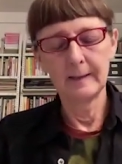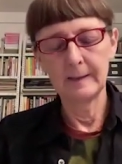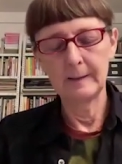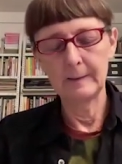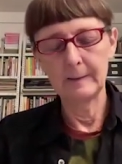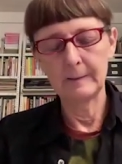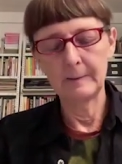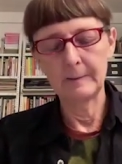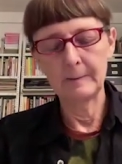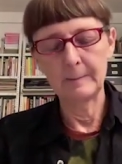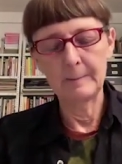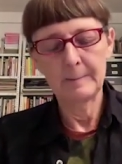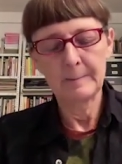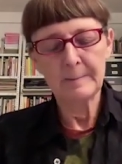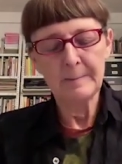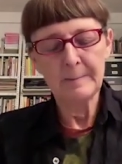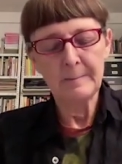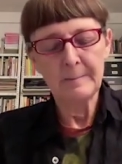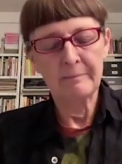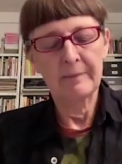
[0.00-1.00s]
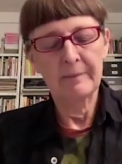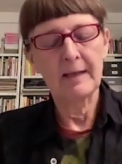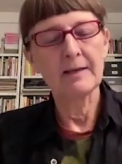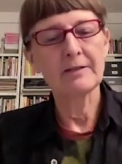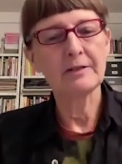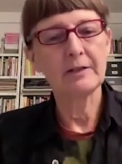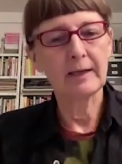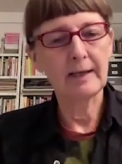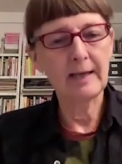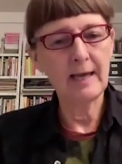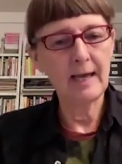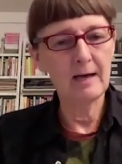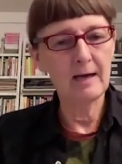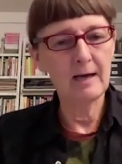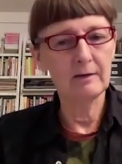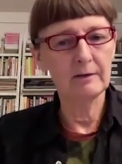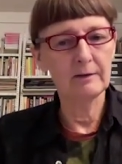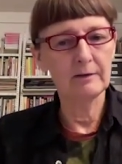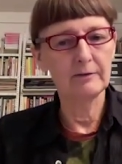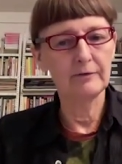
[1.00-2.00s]
um, as an
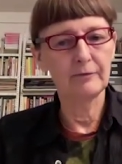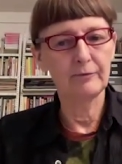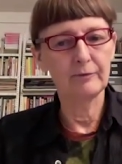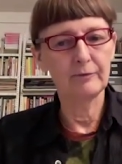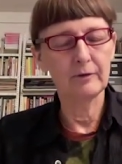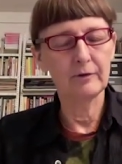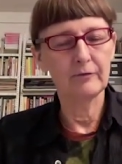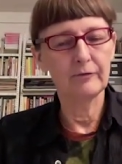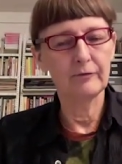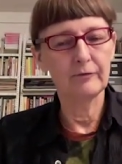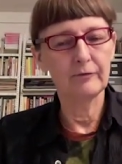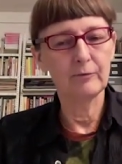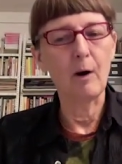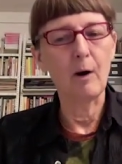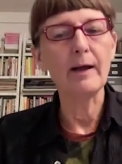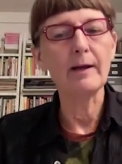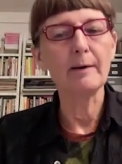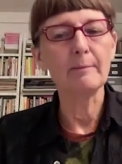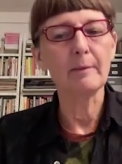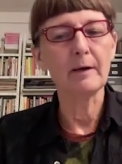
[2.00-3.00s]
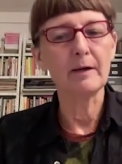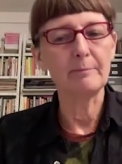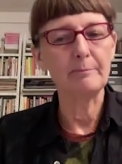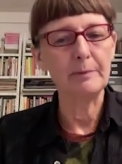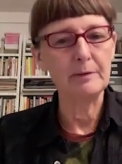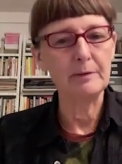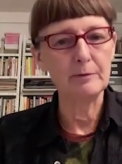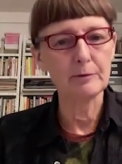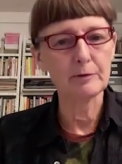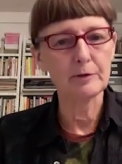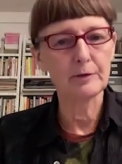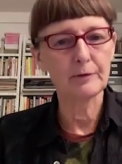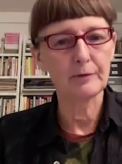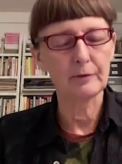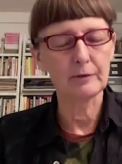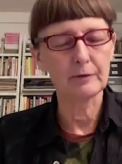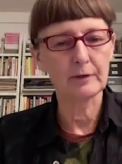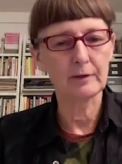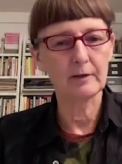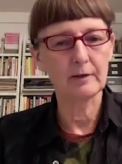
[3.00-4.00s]
account of, of why it might be
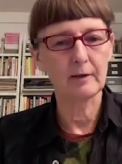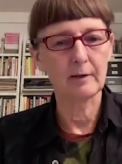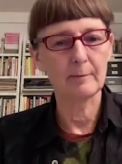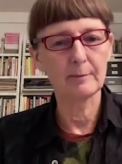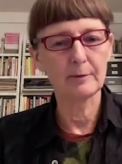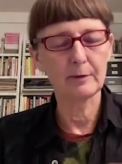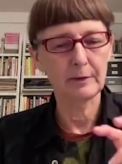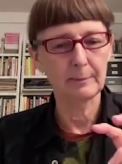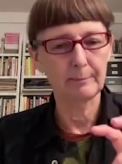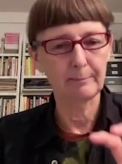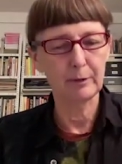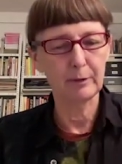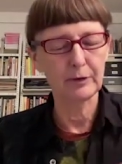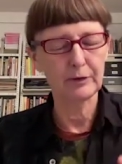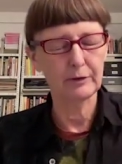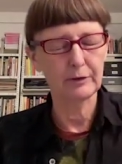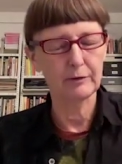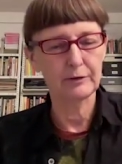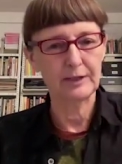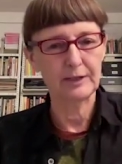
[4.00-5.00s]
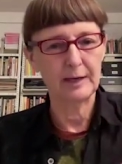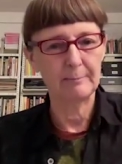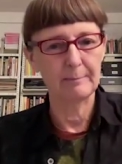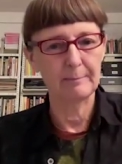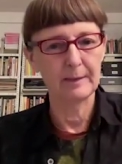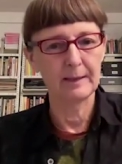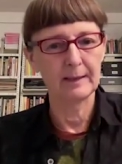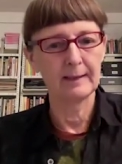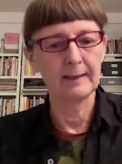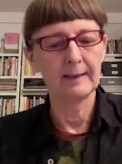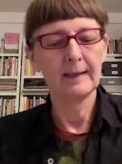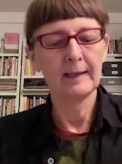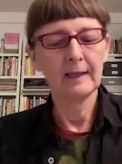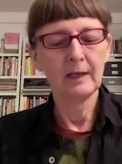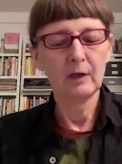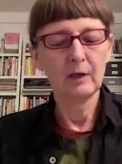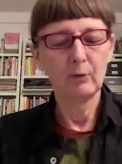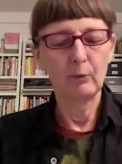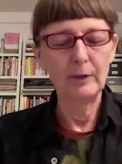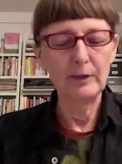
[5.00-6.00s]
useful to come. So it's a personal statement.
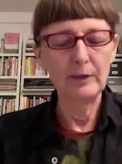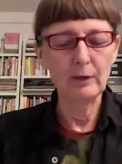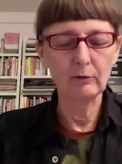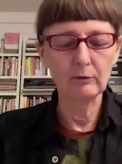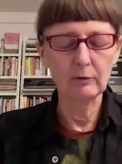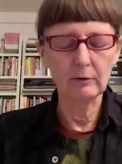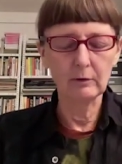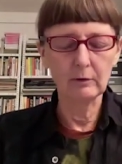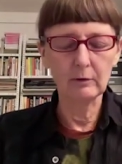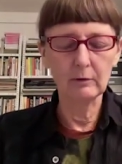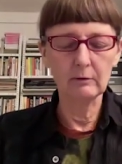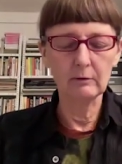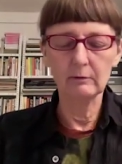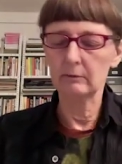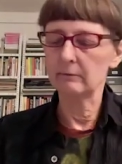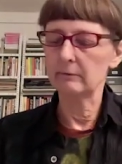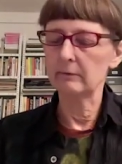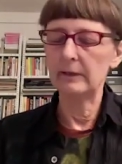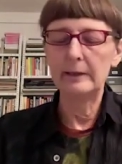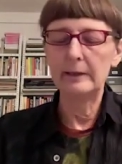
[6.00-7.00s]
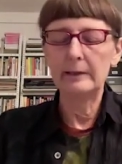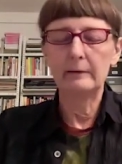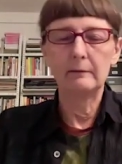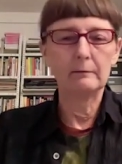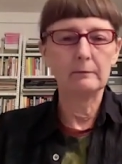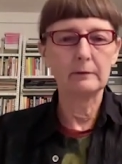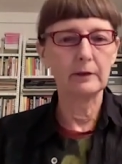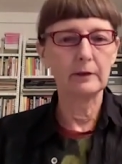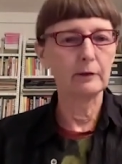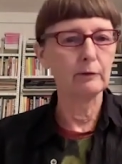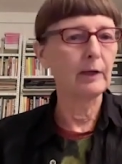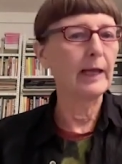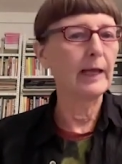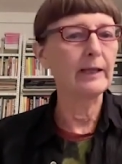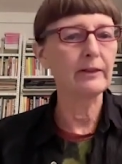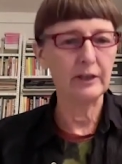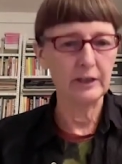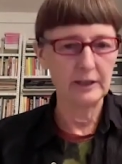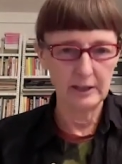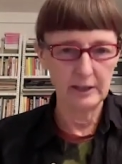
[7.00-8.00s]
We don't need, you know,
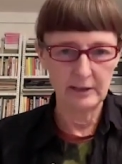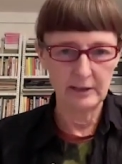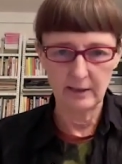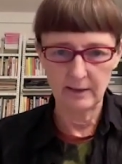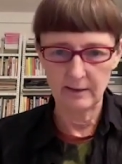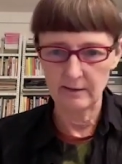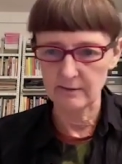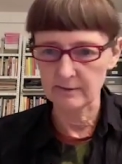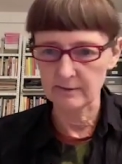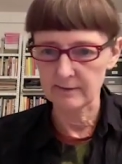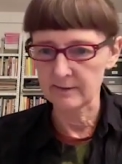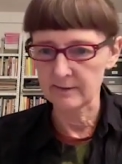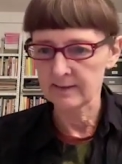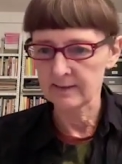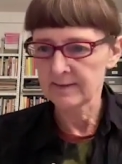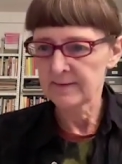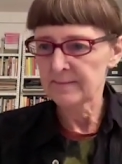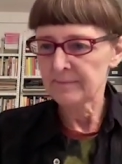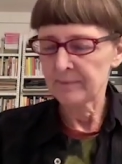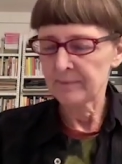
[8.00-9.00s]
lengthy details